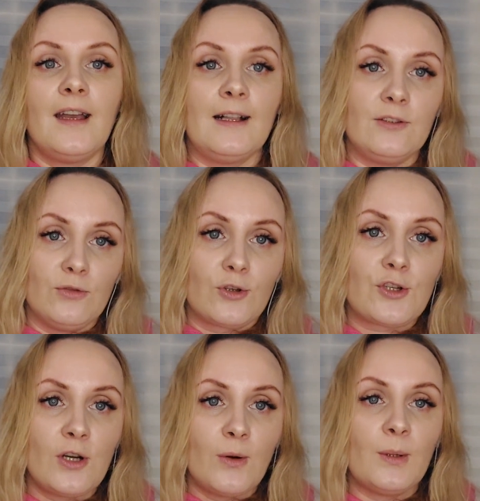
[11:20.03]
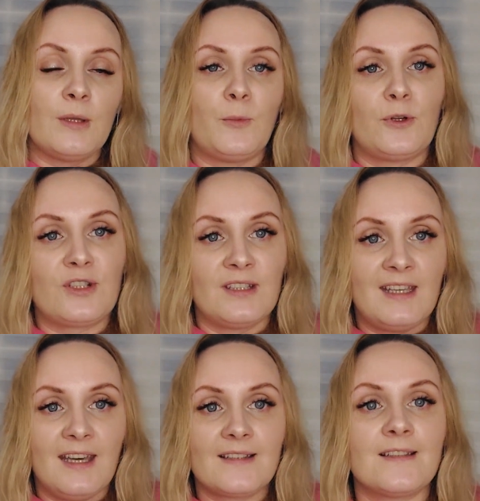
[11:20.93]
and you show and the
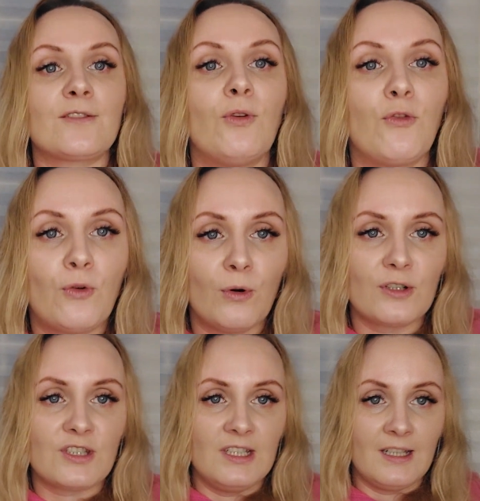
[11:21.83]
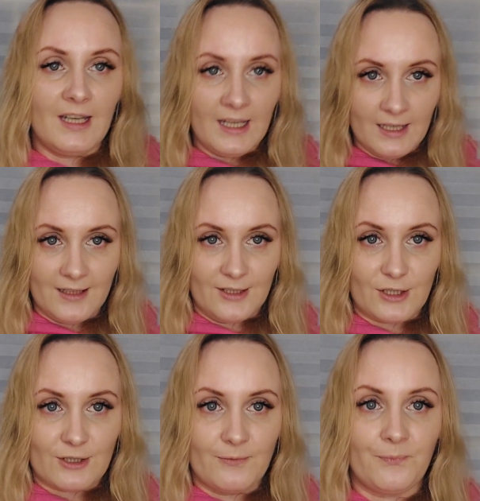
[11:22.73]
person guesses, of course, in
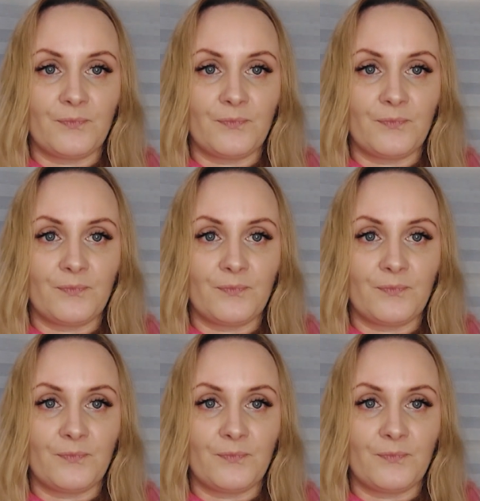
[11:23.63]
English.